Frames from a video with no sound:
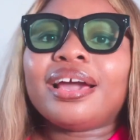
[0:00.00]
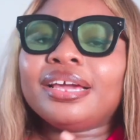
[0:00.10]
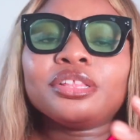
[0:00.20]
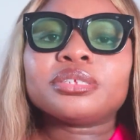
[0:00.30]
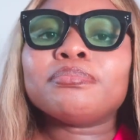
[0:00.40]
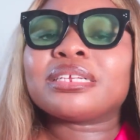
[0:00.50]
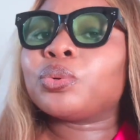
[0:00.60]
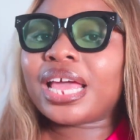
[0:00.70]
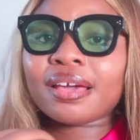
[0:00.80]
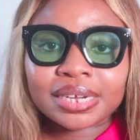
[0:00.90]
It doesn't matter,
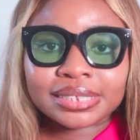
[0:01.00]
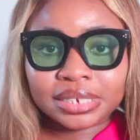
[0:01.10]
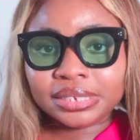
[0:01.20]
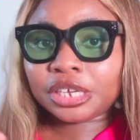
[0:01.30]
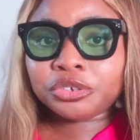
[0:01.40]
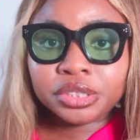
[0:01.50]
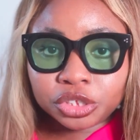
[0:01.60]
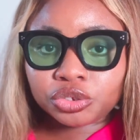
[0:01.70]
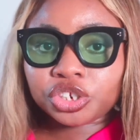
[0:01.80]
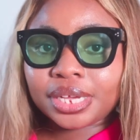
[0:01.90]
whatever it is that you need
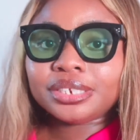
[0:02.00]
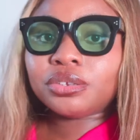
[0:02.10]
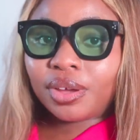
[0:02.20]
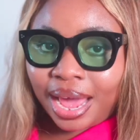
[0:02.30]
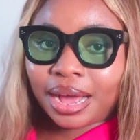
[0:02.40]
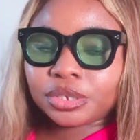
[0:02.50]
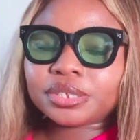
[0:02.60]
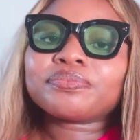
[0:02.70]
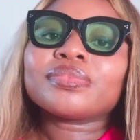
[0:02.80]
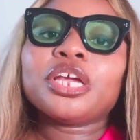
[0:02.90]
to change in your house,
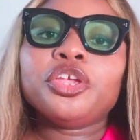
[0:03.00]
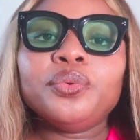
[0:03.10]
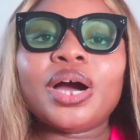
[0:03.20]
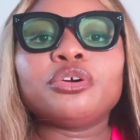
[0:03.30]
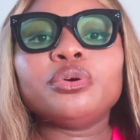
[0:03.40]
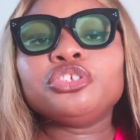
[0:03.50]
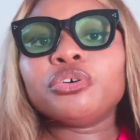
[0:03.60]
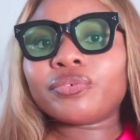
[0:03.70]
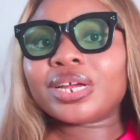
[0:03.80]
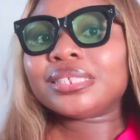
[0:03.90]
you are going to
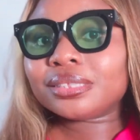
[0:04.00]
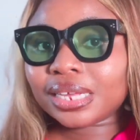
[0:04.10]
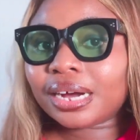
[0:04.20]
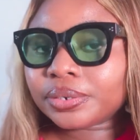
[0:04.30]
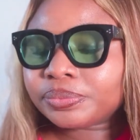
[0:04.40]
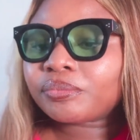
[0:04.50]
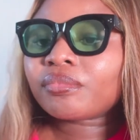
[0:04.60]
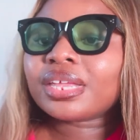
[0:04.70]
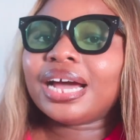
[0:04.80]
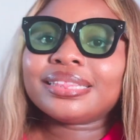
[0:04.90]
write it down
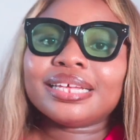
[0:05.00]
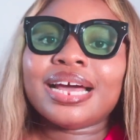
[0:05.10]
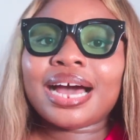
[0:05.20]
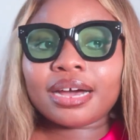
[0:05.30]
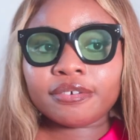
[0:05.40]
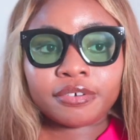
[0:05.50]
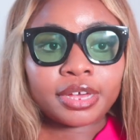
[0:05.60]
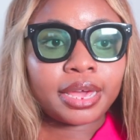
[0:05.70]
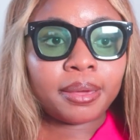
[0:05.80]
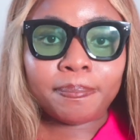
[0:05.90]
and then have
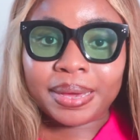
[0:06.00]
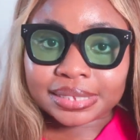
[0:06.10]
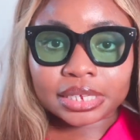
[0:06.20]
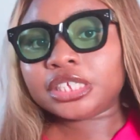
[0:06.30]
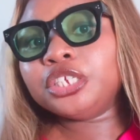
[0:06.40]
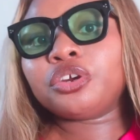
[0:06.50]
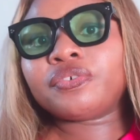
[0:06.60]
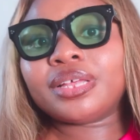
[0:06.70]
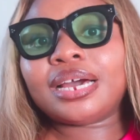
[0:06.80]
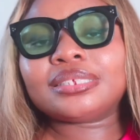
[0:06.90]
a best case scenario
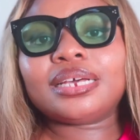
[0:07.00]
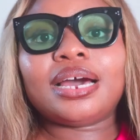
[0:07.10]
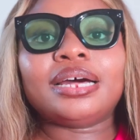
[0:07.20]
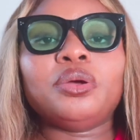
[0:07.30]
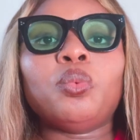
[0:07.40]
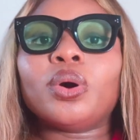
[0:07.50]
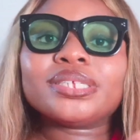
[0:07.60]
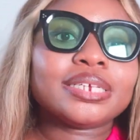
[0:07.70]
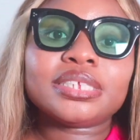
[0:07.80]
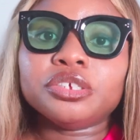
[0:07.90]
for that and a
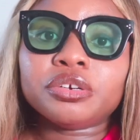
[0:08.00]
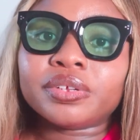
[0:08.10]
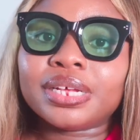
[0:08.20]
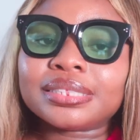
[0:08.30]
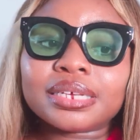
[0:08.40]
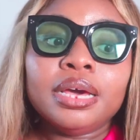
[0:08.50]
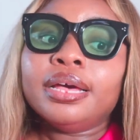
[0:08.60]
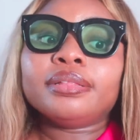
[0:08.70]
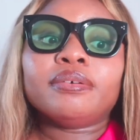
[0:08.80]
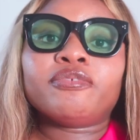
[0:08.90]
worst case scenario for that.
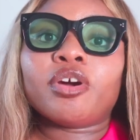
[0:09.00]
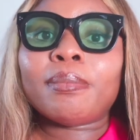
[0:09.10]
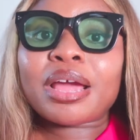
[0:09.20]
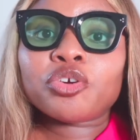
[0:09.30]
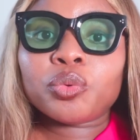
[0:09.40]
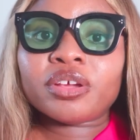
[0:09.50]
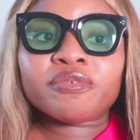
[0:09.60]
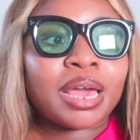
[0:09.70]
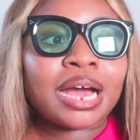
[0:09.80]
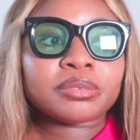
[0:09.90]
For a microwave,
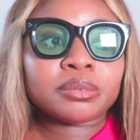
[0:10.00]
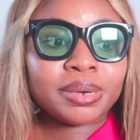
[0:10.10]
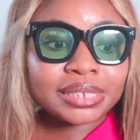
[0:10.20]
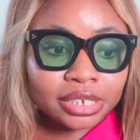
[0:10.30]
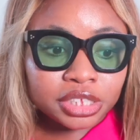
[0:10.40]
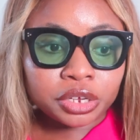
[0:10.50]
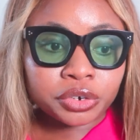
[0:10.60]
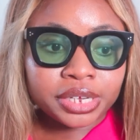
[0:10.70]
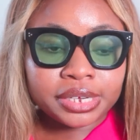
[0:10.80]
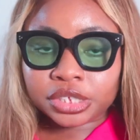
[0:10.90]
perhaps the best case
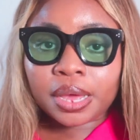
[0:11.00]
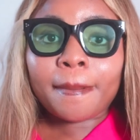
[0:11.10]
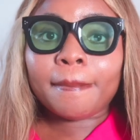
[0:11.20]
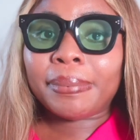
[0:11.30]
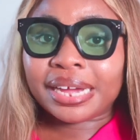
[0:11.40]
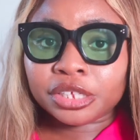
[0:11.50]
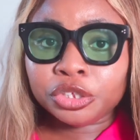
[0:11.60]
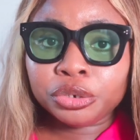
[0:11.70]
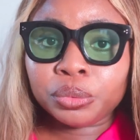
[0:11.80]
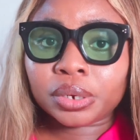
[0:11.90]
scenario is buying a
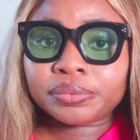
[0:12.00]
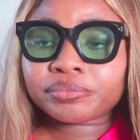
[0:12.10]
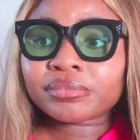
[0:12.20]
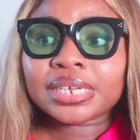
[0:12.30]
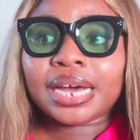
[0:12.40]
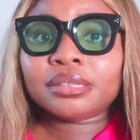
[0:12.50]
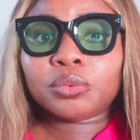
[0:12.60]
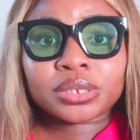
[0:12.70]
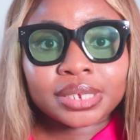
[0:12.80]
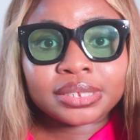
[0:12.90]
new one and the
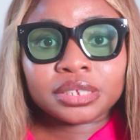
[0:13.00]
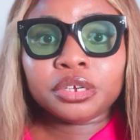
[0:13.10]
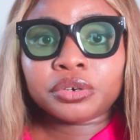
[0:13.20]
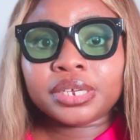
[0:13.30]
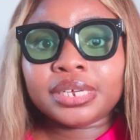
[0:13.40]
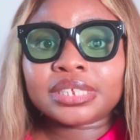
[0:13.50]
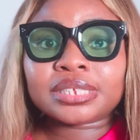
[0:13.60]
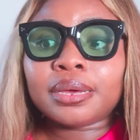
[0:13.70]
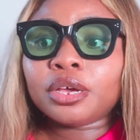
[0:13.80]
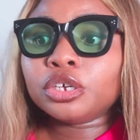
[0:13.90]
worst case scenario is
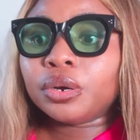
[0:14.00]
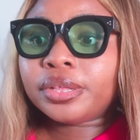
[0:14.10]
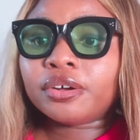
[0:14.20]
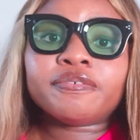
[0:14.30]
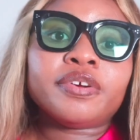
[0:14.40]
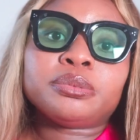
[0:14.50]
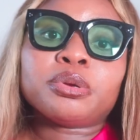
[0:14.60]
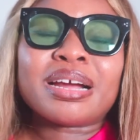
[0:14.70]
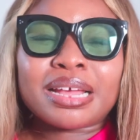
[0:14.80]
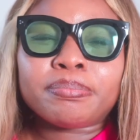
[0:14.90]
going on Facebook
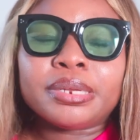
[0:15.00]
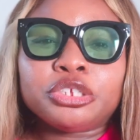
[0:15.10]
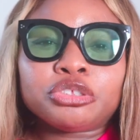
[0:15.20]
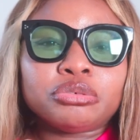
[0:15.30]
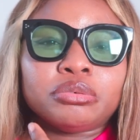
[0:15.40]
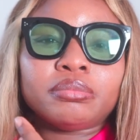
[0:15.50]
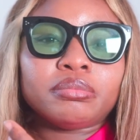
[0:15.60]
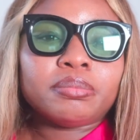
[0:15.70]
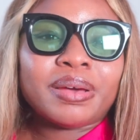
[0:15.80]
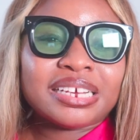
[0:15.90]
Marketplace to
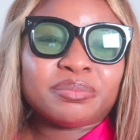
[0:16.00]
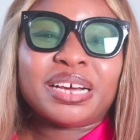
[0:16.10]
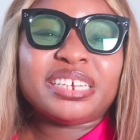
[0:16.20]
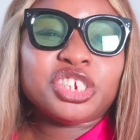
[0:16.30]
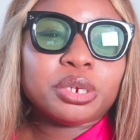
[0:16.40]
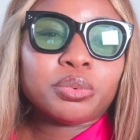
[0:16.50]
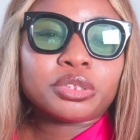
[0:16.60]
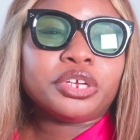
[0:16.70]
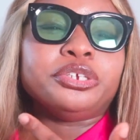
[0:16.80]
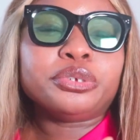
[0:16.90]
perhaps buy a cheap one
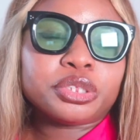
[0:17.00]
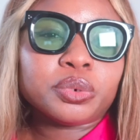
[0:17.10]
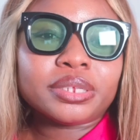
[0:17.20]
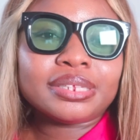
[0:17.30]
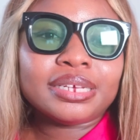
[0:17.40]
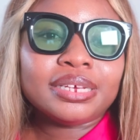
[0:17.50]
or a used one.